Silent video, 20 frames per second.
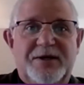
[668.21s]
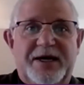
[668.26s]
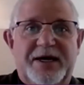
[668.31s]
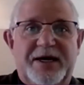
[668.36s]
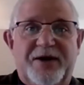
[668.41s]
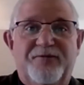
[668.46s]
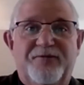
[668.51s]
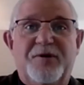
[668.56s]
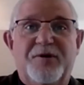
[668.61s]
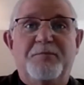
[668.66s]

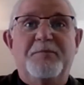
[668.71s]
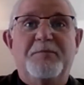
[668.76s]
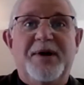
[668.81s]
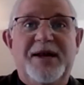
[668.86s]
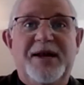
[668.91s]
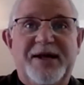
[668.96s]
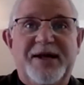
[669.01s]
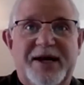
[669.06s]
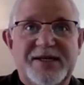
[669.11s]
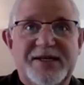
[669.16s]
and
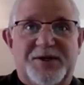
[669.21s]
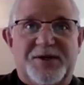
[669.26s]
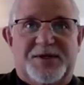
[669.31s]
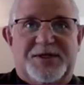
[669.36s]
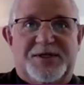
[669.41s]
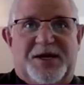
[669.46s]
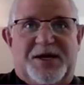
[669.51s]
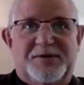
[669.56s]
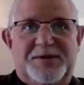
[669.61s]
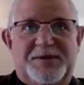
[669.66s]
familiarize
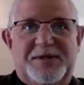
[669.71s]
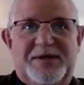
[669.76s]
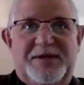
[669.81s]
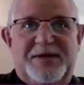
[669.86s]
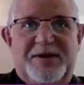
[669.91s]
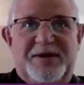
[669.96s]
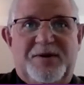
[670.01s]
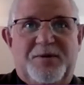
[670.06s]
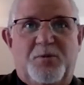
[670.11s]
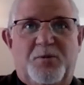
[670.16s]
ourselves
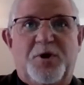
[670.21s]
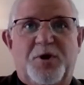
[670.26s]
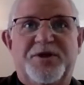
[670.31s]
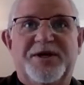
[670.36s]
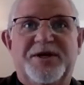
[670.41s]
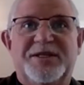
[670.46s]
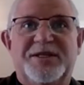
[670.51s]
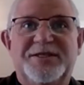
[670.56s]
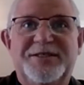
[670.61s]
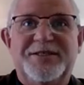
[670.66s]
with the
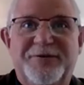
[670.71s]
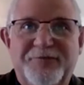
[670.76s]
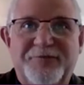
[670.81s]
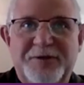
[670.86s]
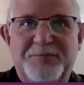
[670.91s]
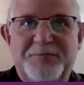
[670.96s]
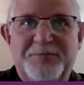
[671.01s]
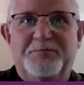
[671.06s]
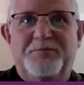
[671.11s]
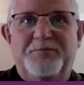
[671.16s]

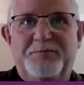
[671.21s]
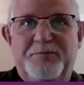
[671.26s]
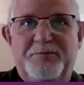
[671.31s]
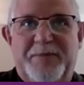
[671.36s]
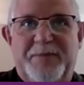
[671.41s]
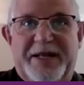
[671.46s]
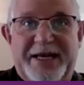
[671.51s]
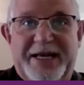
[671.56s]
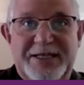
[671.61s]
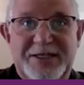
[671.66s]
different
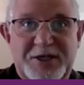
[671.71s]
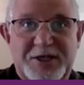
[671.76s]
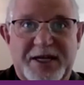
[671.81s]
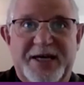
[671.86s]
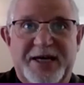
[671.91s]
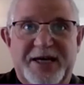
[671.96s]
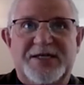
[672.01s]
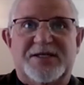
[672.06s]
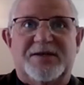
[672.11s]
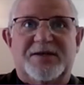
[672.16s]

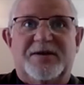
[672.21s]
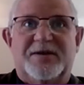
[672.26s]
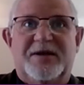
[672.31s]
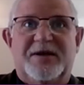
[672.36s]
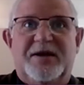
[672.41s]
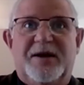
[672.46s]
legislation,